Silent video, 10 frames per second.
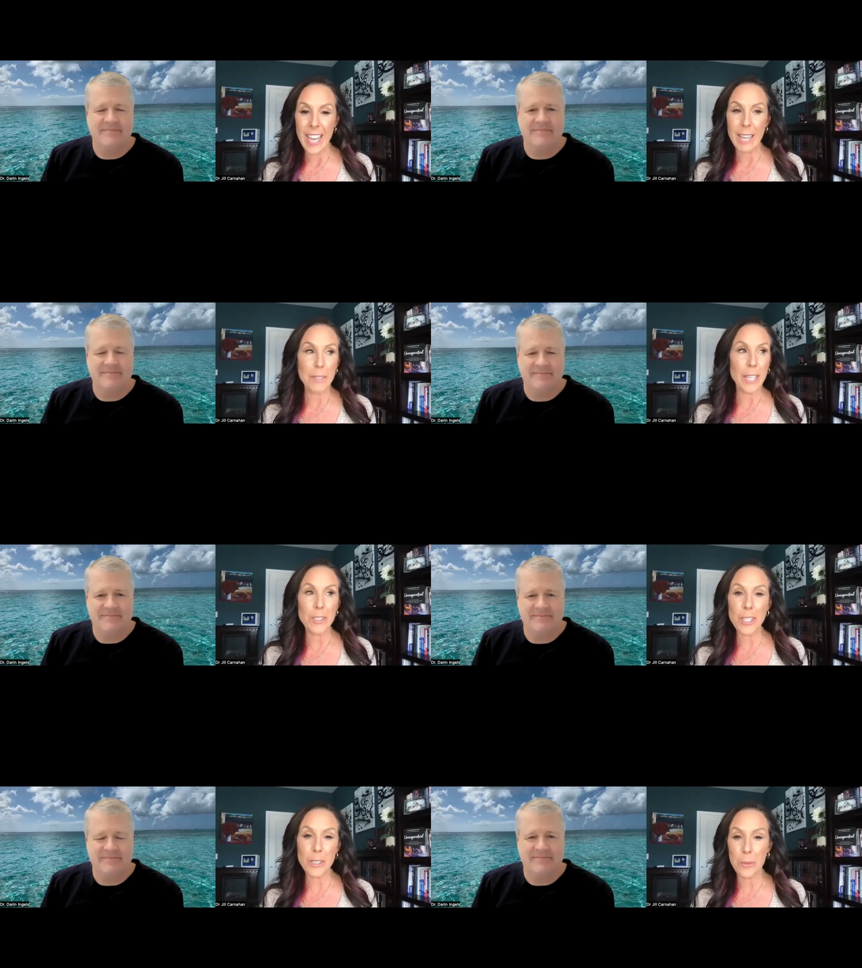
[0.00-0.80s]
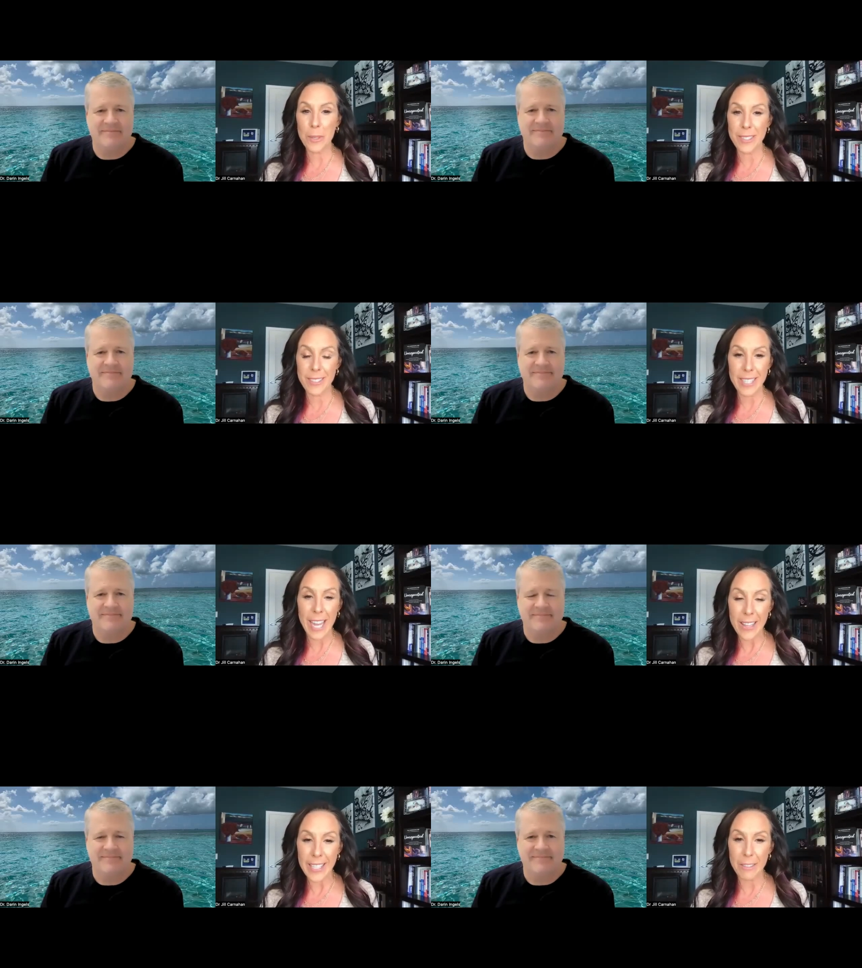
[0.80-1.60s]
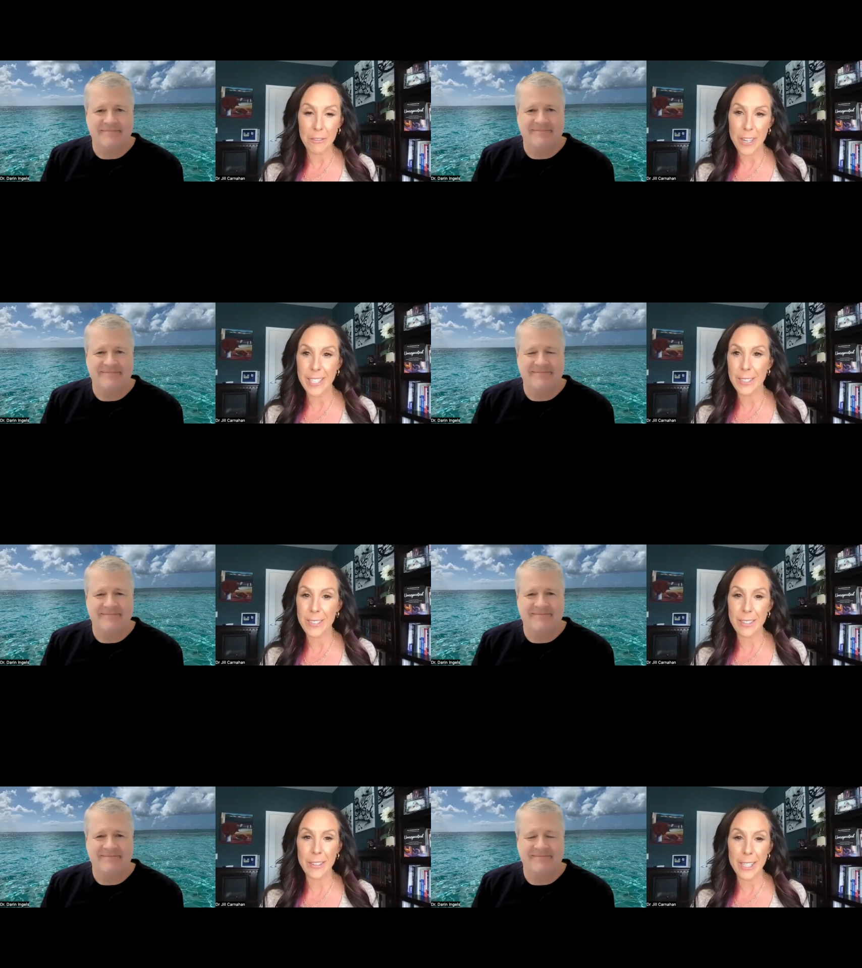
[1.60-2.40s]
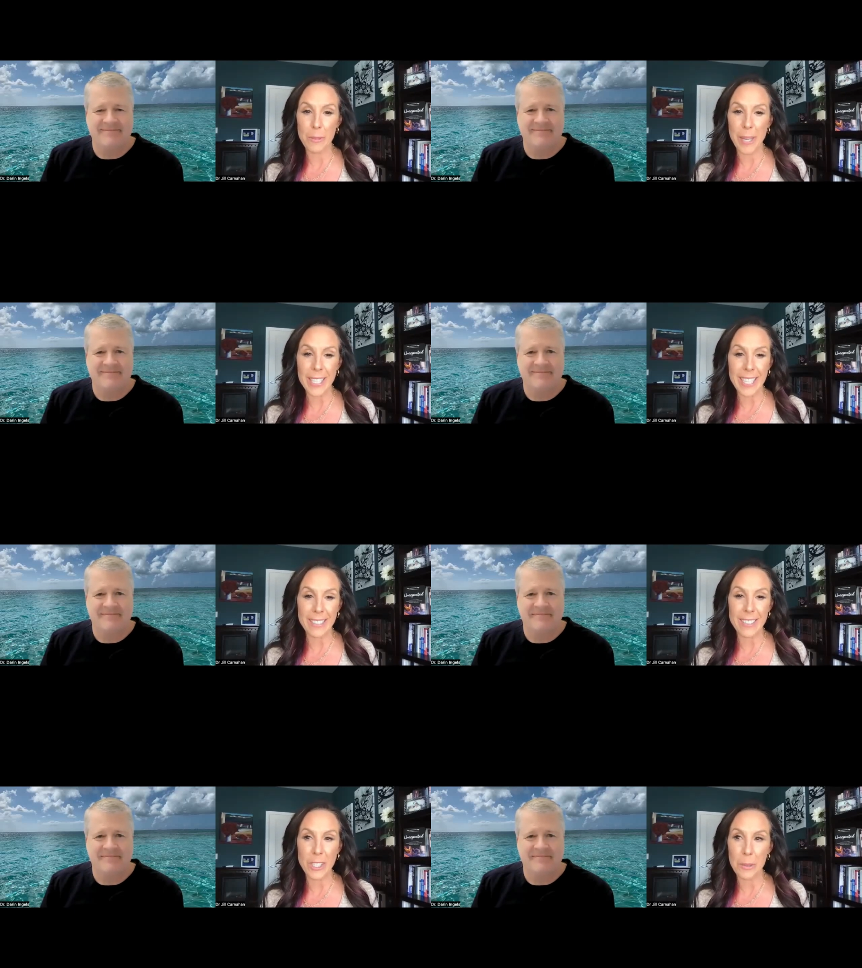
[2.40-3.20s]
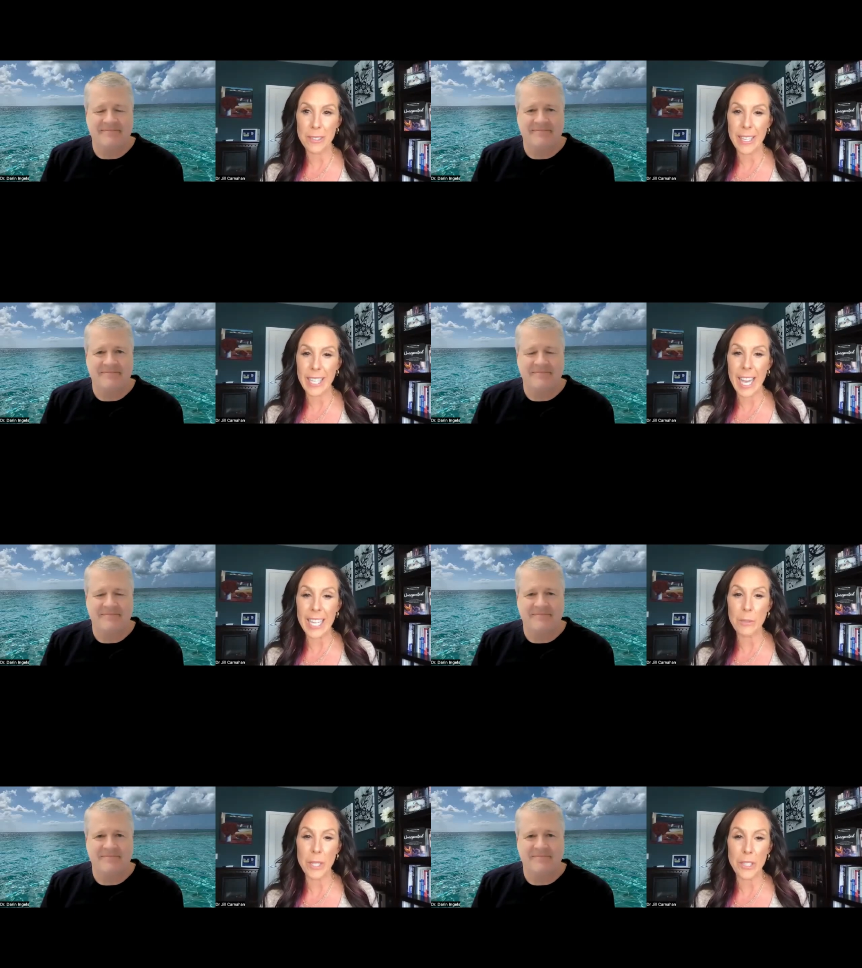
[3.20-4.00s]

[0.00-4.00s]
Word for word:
Speaker 1: I, I just talked to a recent colleague and friend who has a large podcast, and she was like, I had to